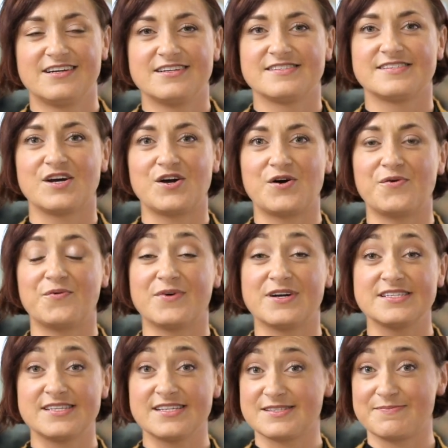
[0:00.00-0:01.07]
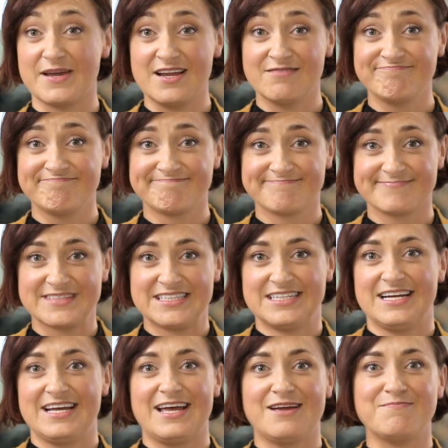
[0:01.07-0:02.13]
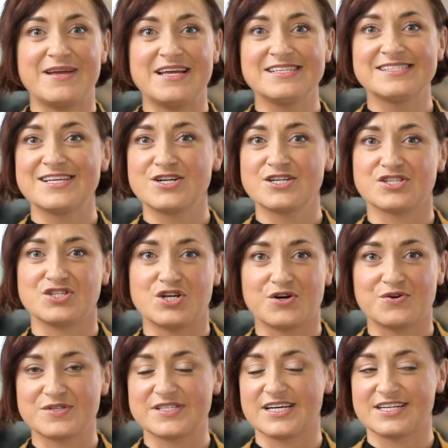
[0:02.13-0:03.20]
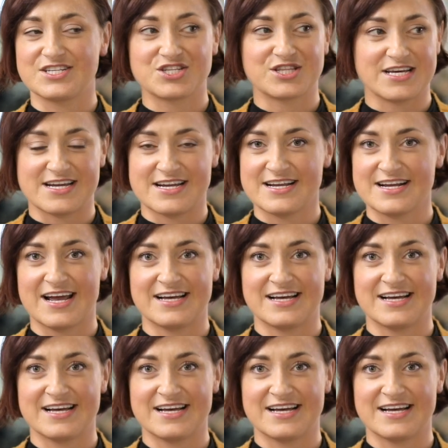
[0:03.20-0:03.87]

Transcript: So, what does this mean? It means there's no such thing